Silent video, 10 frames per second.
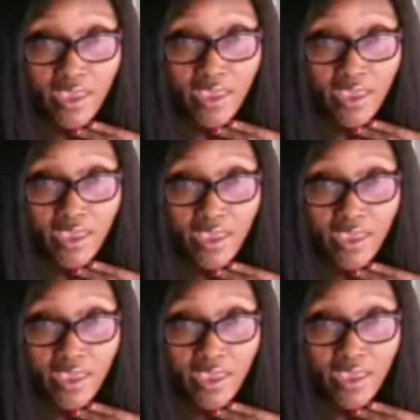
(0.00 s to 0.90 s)
lot of
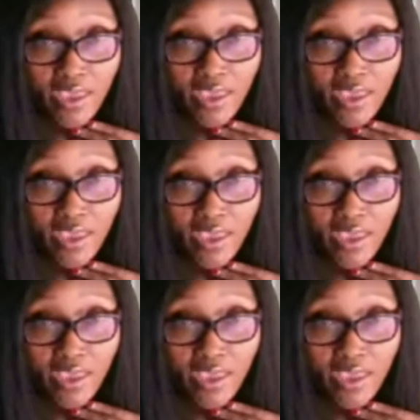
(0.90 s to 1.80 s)
power.
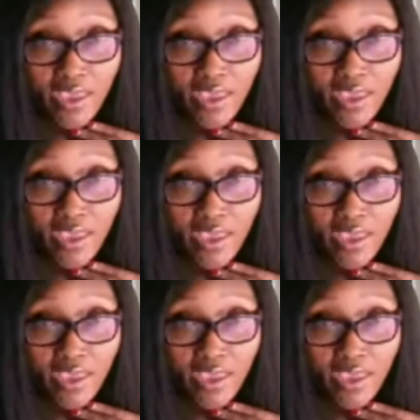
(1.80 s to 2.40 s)
Just say no.